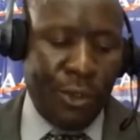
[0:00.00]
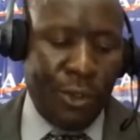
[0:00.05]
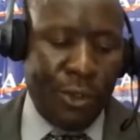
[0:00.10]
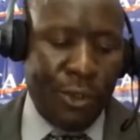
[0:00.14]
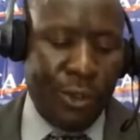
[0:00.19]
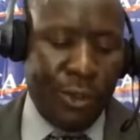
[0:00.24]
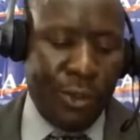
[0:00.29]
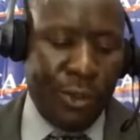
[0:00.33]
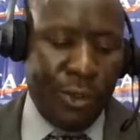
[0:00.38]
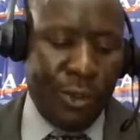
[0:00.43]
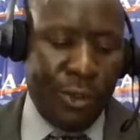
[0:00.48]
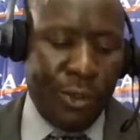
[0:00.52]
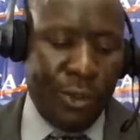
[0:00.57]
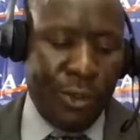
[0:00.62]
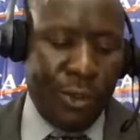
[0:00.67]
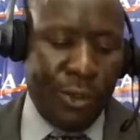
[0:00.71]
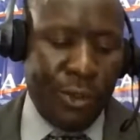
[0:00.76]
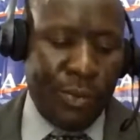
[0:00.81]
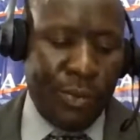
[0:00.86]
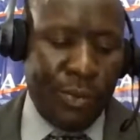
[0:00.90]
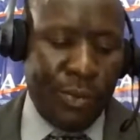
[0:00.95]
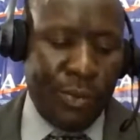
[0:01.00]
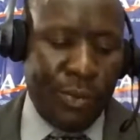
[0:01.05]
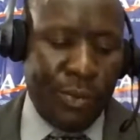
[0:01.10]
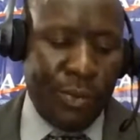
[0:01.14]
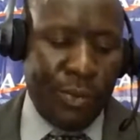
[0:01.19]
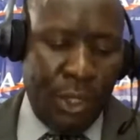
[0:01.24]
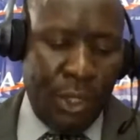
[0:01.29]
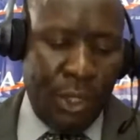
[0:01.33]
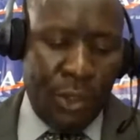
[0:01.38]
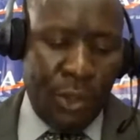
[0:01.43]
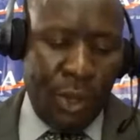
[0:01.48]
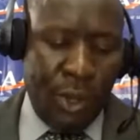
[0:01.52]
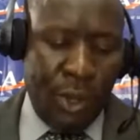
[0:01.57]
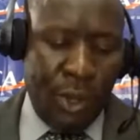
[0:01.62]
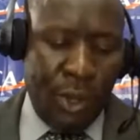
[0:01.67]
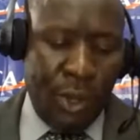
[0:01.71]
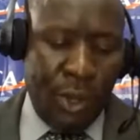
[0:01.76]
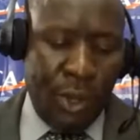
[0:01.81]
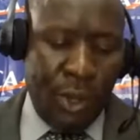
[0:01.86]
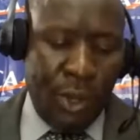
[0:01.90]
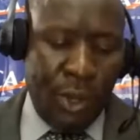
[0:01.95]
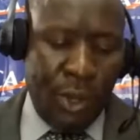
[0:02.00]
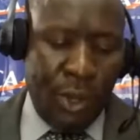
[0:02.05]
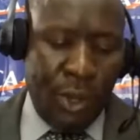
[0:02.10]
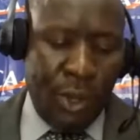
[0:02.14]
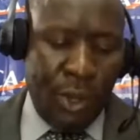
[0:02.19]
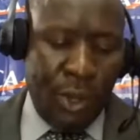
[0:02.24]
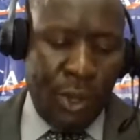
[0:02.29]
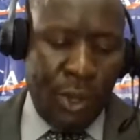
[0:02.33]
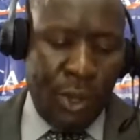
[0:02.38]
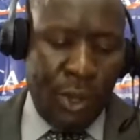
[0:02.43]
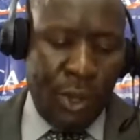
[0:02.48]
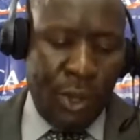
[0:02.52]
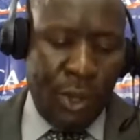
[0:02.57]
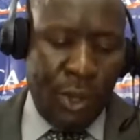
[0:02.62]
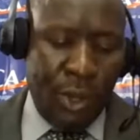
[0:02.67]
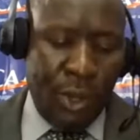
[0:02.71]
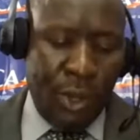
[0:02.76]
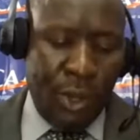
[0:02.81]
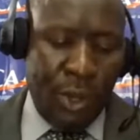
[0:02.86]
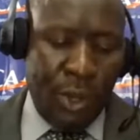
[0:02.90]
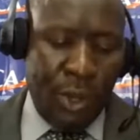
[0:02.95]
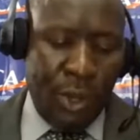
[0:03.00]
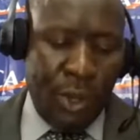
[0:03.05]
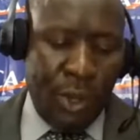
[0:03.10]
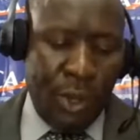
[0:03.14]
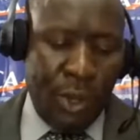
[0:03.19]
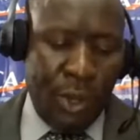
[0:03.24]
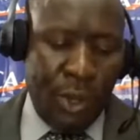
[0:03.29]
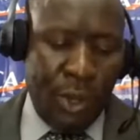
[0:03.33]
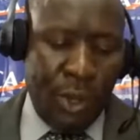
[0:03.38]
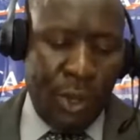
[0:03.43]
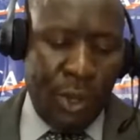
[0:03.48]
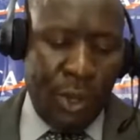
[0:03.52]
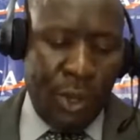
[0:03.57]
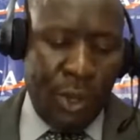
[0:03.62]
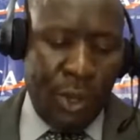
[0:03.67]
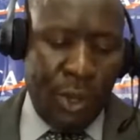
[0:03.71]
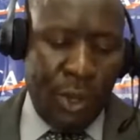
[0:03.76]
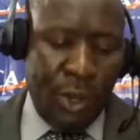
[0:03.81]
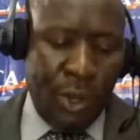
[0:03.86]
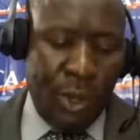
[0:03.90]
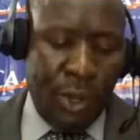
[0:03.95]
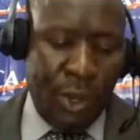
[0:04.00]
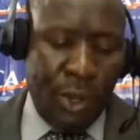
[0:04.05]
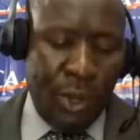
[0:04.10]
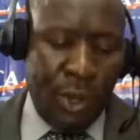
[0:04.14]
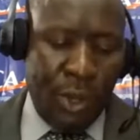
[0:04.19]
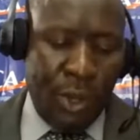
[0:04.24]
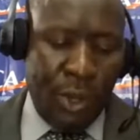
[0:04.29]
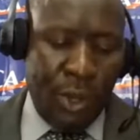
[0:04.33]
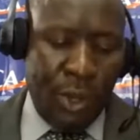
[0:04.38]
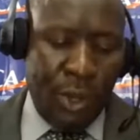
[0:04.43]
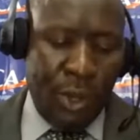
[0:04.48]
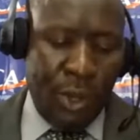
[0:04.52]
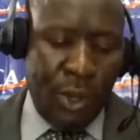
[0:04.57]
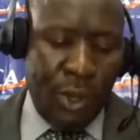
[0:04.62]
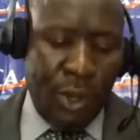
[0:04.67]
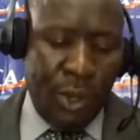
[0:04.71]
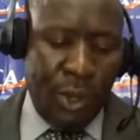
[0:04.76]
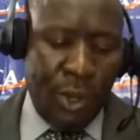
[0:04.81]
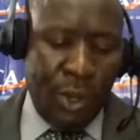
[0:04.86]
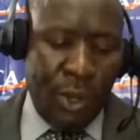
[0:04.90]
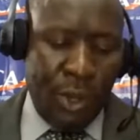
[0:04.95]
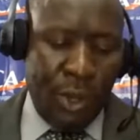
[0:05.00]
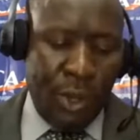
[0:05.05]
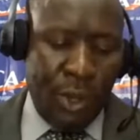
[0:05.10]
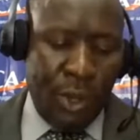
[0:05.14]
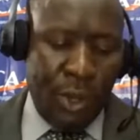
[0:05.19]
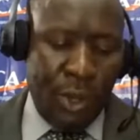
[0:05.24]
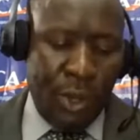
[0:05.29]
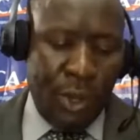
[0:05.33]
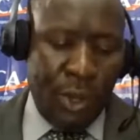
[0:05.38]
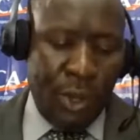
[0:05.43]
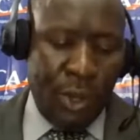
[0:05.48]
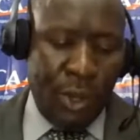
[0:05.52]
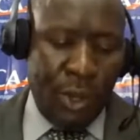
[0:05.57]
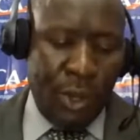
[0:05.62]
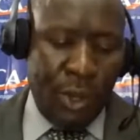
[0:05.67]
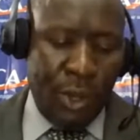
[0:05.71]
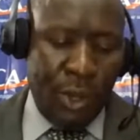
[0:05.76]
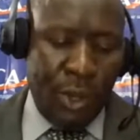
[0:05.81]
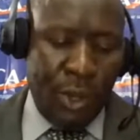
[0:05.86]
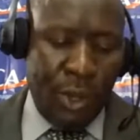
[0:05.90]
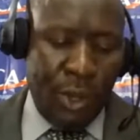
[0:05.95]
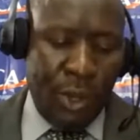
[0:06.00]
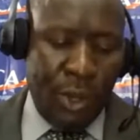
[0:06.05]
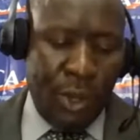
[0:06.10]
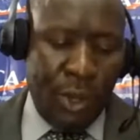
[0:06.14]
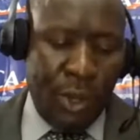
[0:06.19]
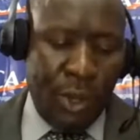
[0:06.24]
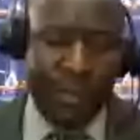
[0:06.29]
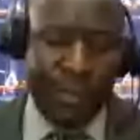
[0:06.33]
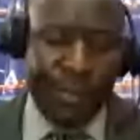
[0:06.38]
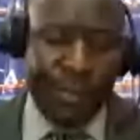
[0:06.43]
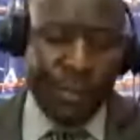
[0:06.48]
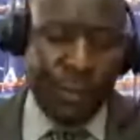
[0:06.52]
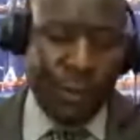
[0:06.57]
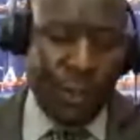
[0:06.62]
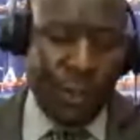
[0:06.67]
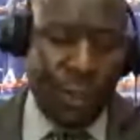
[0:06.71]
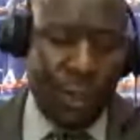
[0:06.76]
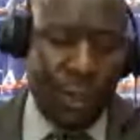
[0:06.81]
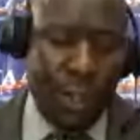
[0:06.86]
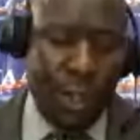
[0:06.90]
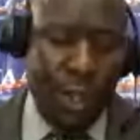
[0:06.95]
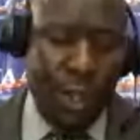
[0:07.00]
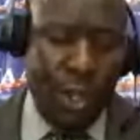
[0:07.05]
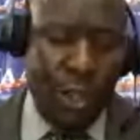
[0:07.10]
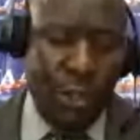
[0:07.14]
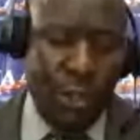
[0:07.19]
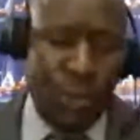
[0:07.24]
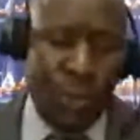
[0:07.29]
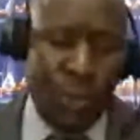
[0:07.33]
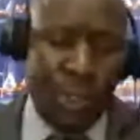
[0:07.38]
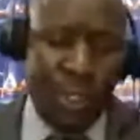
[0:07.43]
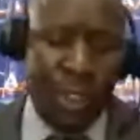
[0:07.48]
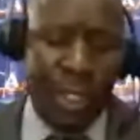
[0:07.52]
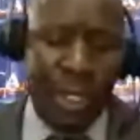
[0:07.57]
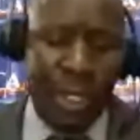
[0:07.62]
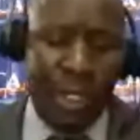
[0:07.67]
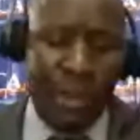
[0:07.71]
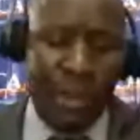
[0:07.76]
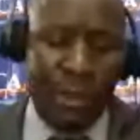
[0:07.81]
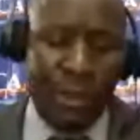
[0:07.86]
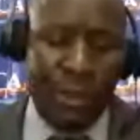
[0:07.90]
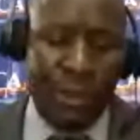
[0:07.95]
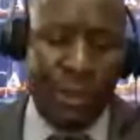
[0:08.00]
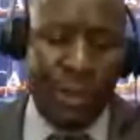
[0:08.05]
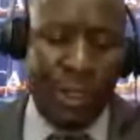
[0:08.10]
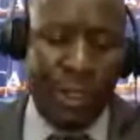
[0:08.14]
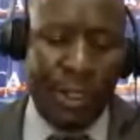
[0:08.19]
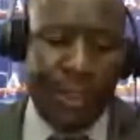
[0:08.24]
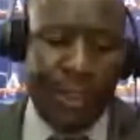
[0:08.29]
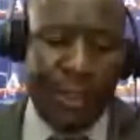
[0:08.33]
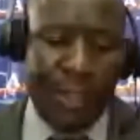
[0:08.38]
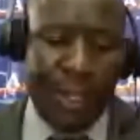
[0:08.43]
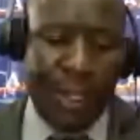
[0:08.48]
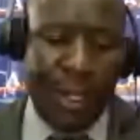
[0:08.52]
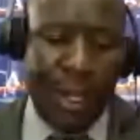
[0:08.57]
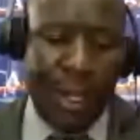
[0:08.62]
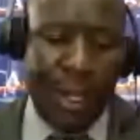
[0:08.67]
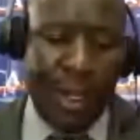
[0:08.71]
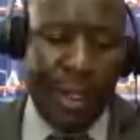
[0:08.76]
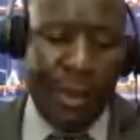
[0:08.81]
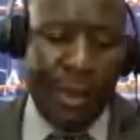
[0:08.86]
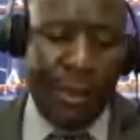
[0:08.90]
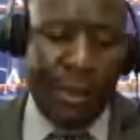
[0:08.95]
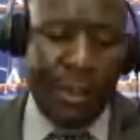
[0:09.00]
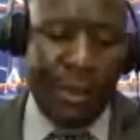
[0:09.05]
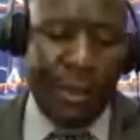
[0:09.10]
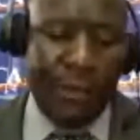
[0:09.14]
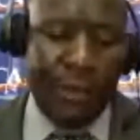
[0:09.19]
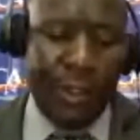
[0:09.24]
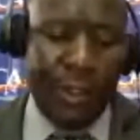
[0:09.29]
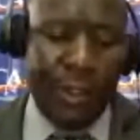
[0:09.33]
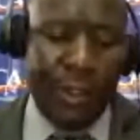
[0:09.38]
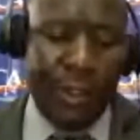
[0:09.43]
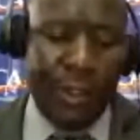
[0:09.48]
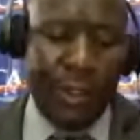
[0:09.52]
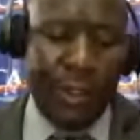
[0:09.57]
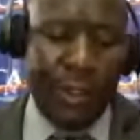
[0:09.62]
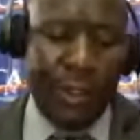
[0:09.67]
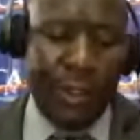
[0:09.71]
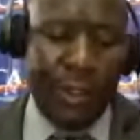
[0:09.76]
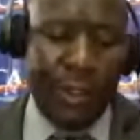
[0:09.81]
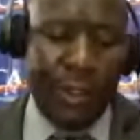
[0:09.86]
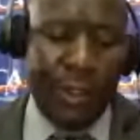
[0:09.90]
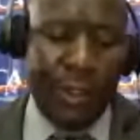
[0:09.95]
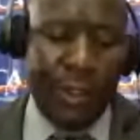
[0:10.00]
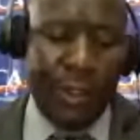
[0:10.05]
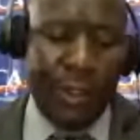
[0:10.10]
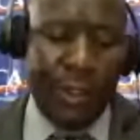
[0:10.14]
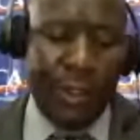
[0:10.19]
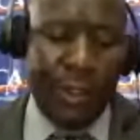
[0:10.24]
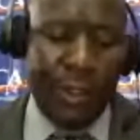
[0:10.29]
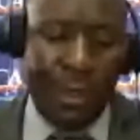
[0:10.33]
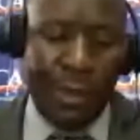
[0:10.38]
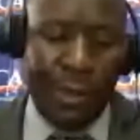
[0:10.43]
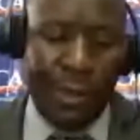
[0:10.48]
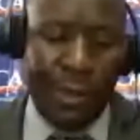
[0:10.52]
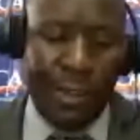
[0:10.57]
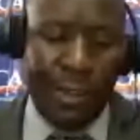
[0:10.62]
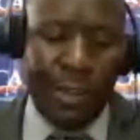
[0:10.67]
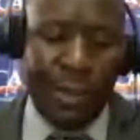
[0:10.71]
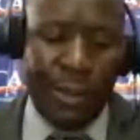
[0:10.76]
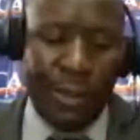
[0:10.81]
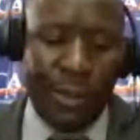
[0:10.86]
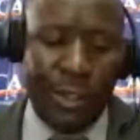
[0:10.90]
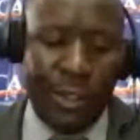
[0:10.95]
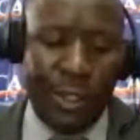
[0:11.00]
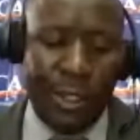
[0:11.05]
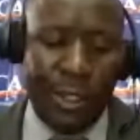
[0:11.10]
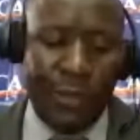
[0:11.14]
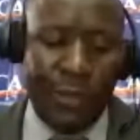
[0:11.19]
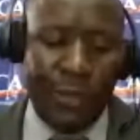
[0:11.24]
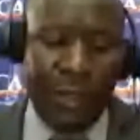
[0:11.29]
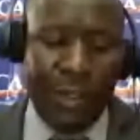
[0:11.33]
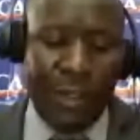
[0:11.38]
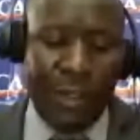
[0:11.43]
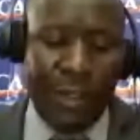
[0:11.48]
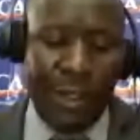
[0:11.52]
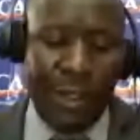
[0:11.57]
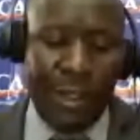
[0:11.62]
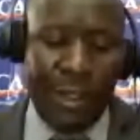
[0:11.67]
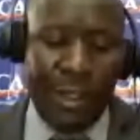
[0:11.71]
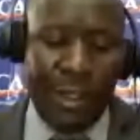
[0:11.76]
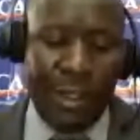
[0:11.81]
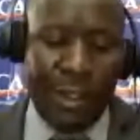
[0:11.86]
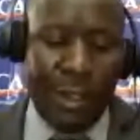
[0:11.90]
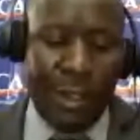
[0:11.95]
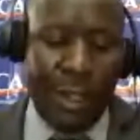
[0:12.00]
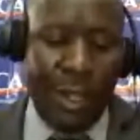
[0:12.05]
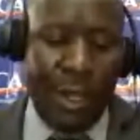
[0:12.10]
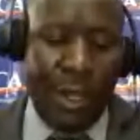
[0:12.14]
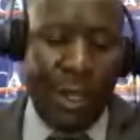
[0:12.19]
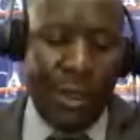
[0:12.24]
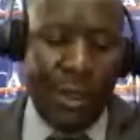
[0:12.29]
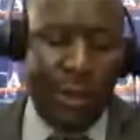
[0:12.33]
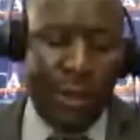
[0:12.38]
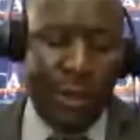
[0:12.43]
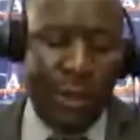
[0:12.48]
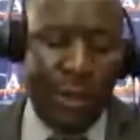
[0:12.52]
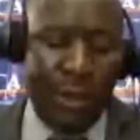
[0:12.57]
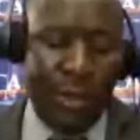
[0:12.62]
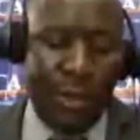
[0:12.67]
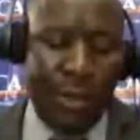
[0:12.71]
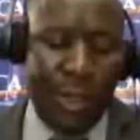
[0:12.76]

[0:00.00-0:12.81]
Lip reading: to update Regulation 7, Sub-Regulation 1, to read that the authority shall carry out safety inspections and audits on CNS facilities, documents,